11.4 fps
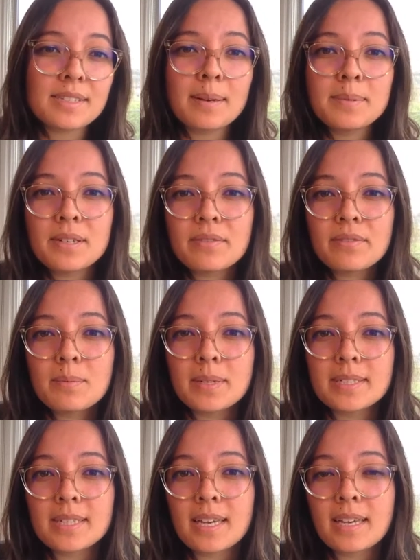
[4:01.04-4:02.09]
that stops you from
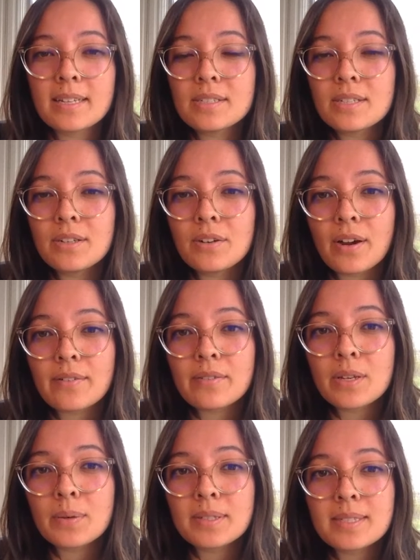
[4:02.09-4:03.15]
building it into your
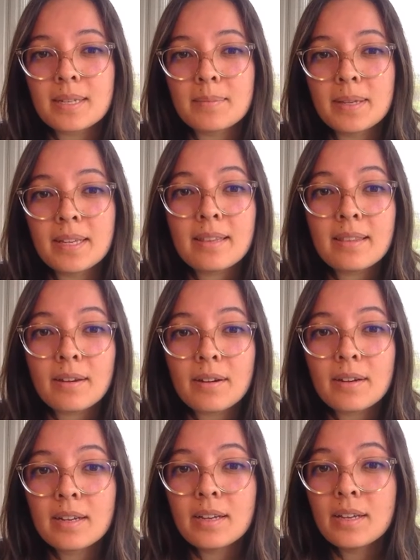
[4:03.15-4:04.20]
GraphQL schema either.